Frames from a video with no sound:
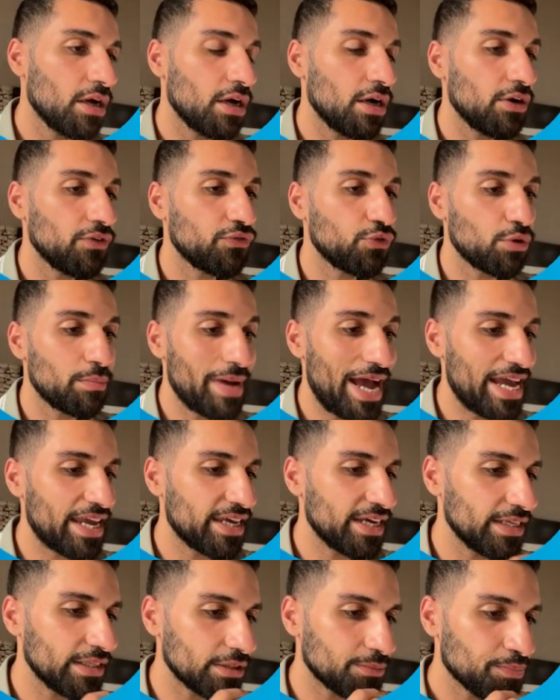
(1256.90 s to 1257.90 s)
for
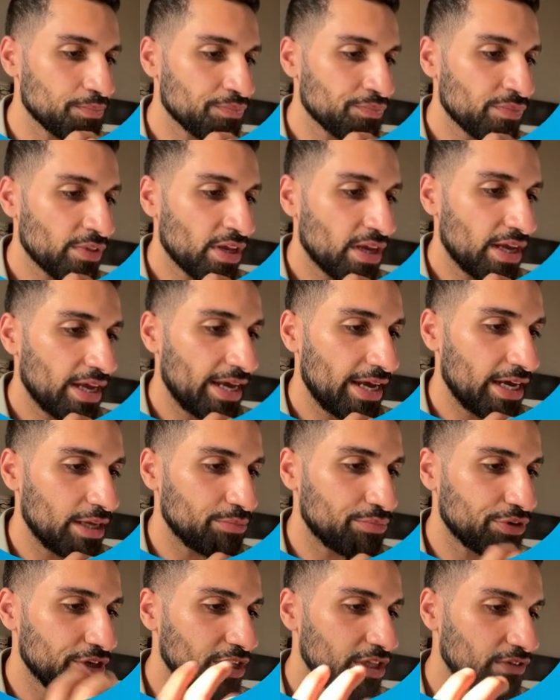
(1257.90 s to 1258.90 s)
backend. And
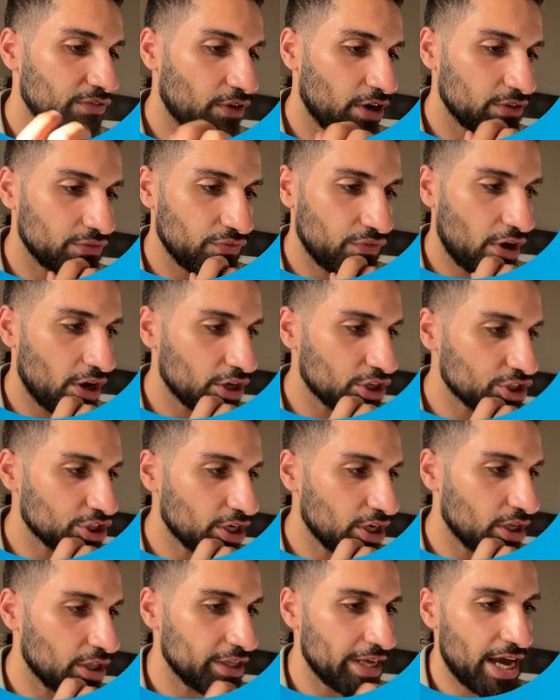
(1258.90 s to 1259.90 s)
predefined
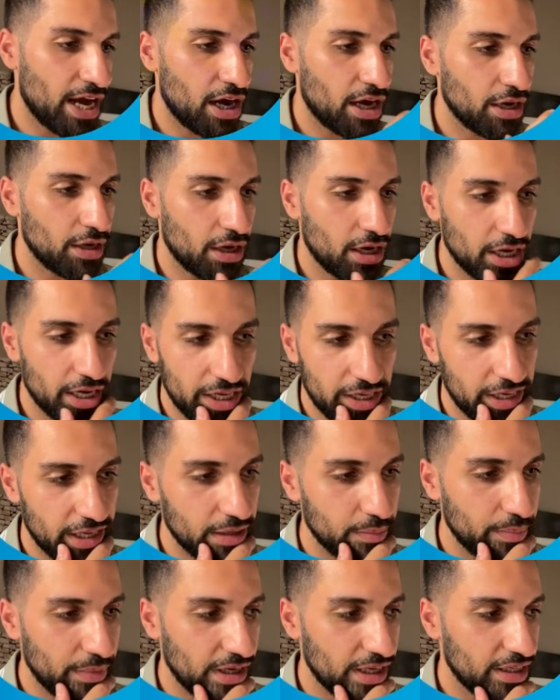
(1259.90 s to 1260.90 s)
function, yeah, I
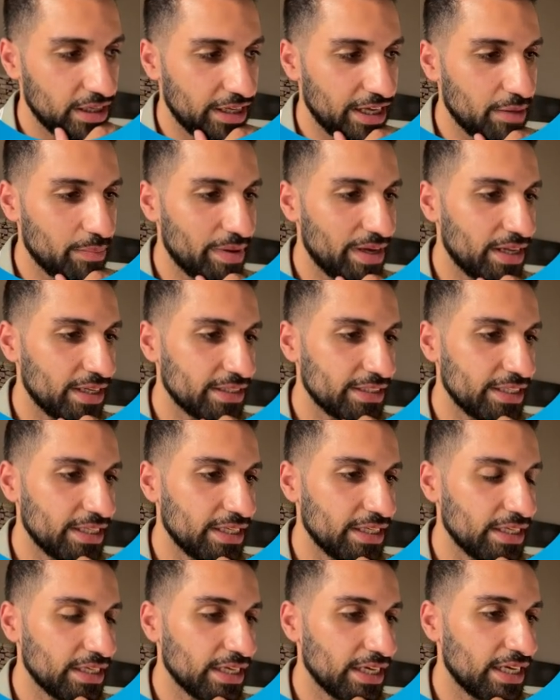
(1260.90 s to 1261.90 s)
enable
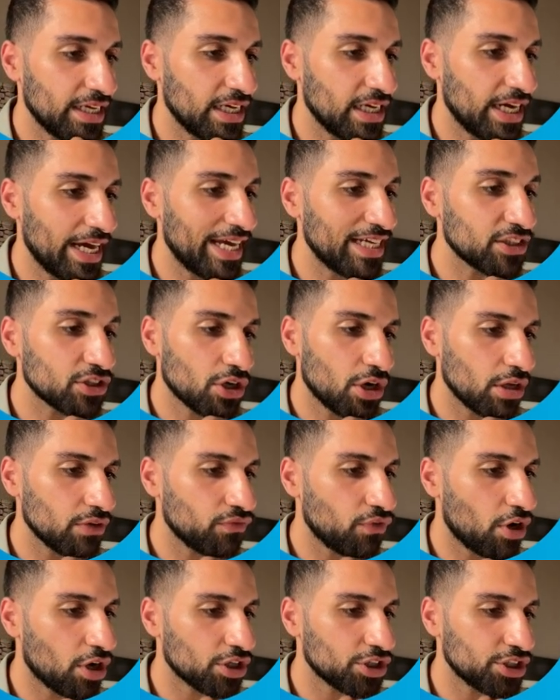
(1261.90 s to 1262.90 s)
the end call
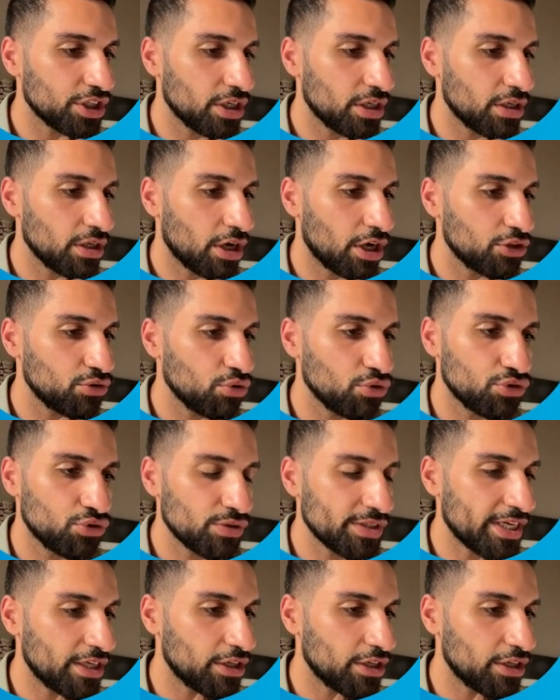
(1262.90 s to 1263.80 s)
function. I don't use any